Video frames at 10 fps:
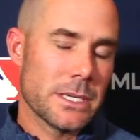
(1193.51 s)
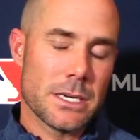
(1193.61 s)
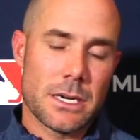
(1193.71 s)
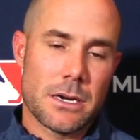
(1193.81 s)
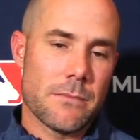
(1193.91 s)

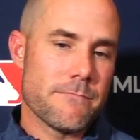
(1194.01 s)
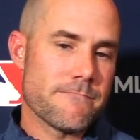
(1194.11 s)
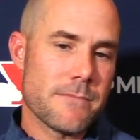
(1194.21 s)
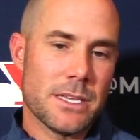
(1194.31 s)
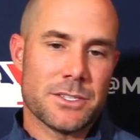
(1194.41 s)

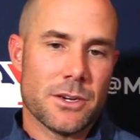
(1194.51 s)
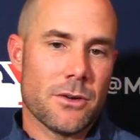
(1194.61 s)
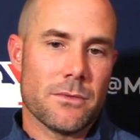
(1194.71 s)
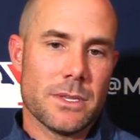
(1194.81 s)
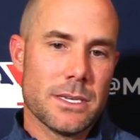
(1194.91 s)
And
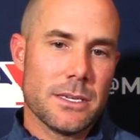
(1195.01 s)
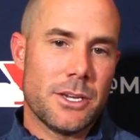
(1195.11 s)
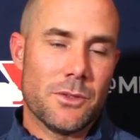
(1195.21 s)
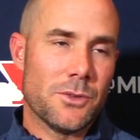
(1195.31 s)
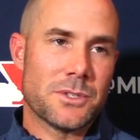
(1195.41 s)
so
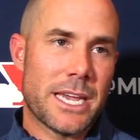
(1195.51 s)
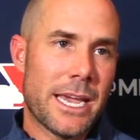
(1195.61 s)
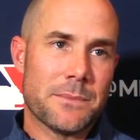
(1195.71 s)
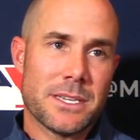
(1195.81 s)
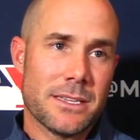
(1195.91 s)
you lose
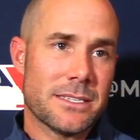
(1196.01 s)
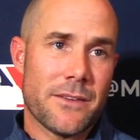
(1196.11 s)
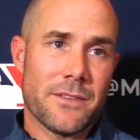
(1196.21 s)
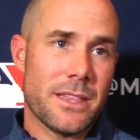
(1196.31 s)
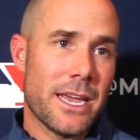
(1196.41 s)
games in the
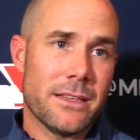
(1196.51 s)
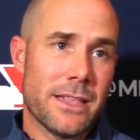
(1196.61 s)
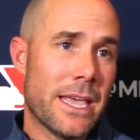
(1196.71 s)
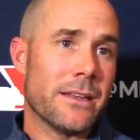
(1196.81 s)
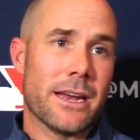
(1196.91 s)
seventh, eighth,
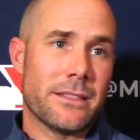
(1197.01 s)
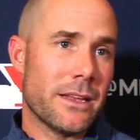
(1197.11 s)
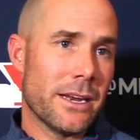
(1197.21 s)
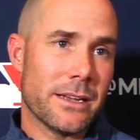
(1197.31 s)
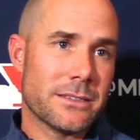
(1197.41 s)
and ninth
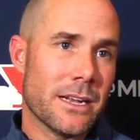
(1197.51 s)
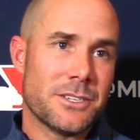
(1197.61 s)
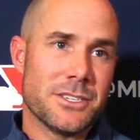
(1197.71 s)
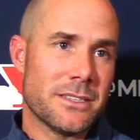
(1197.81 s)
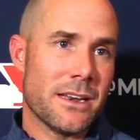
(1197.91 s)
inning. It's not
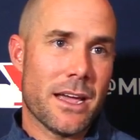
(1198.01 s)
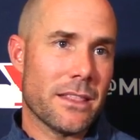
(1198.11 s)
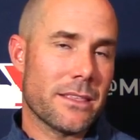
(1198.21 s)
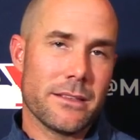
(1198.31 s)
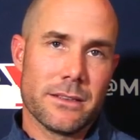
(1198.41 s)
just the ninth.